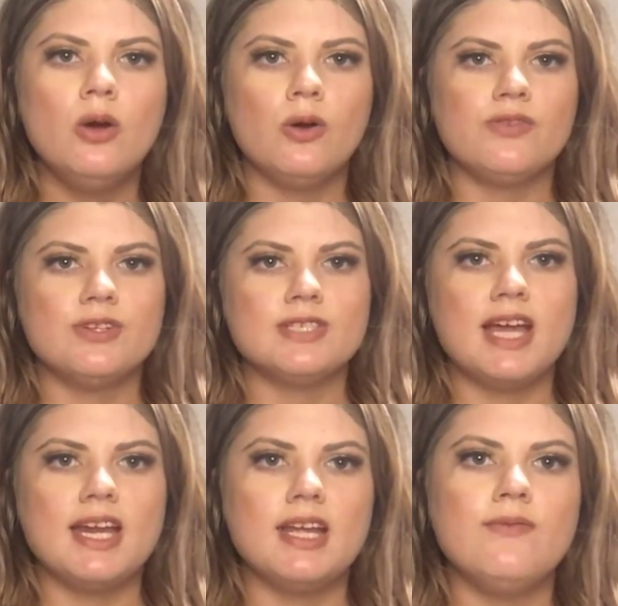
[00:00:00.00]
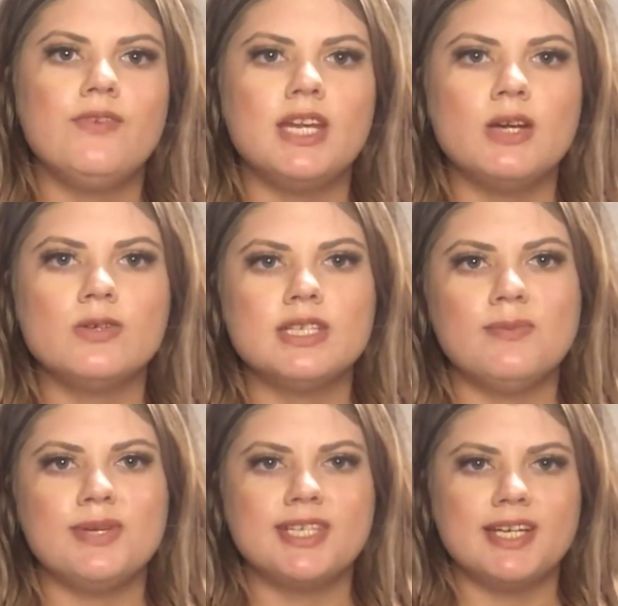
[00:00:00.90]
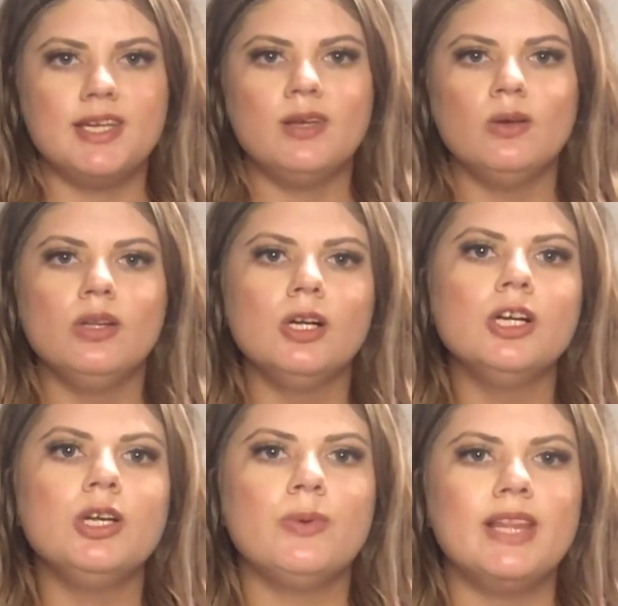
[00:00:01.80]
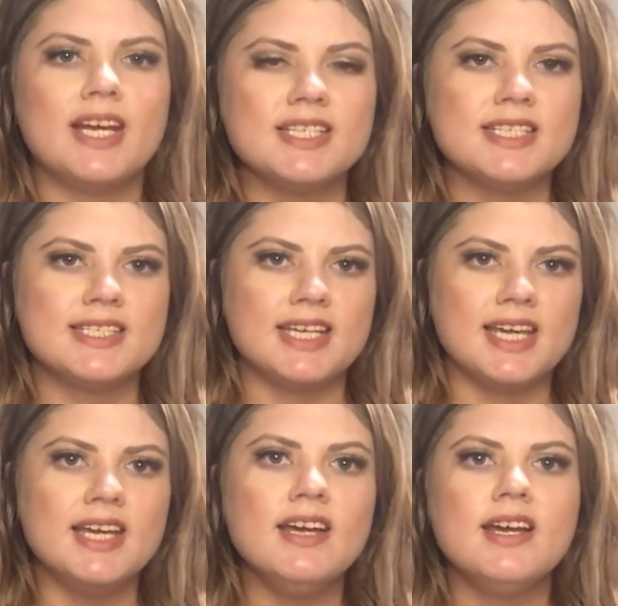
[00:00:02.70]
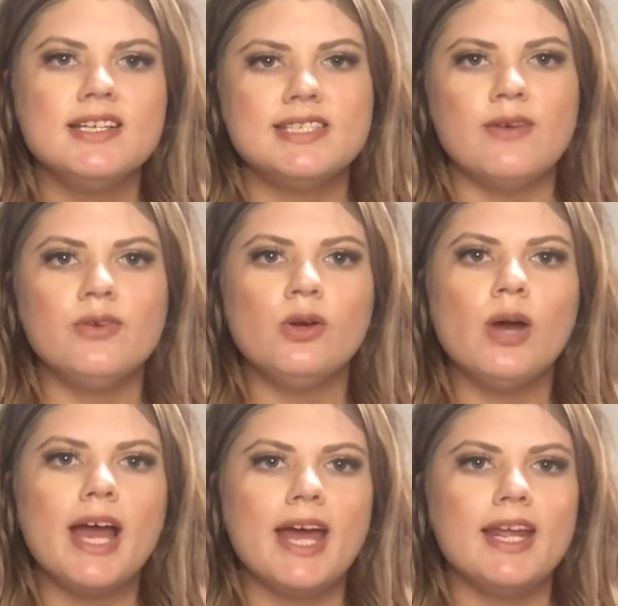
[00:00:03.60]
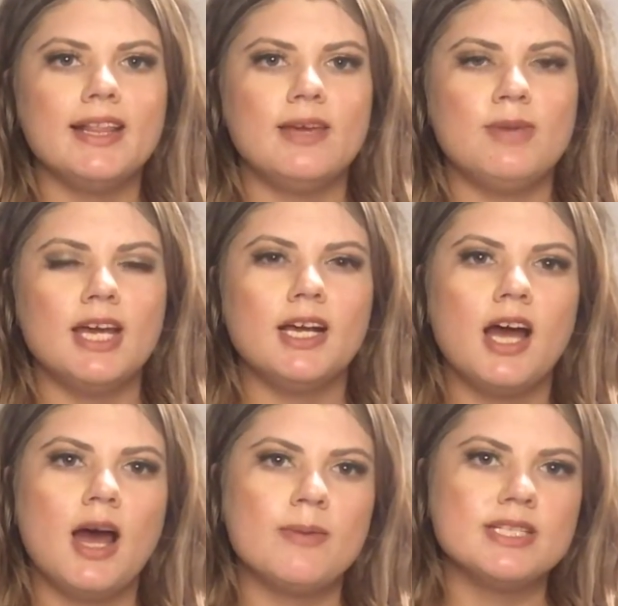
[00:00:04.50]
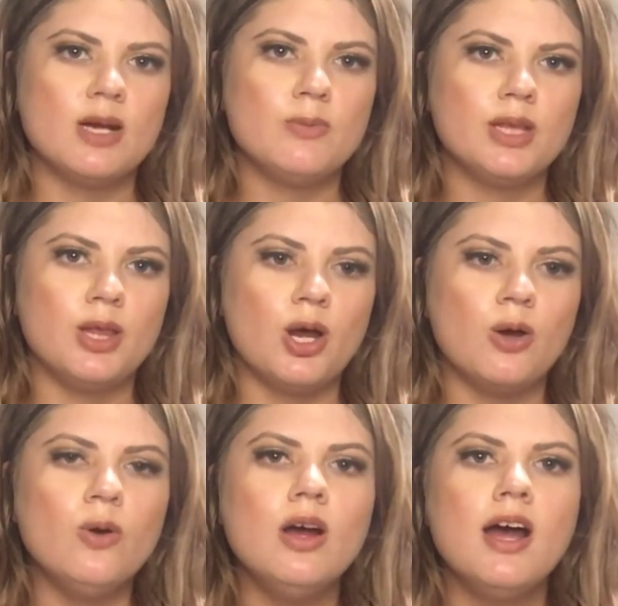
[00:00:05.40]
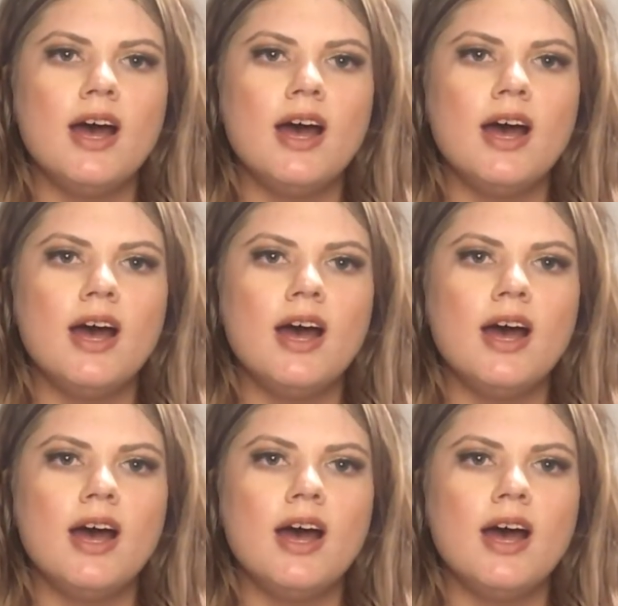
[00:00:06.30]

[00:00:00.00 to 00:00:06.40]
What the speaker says: Or if there's any videos in particular you would like to see, definitely go ahead and leave me a comment down below.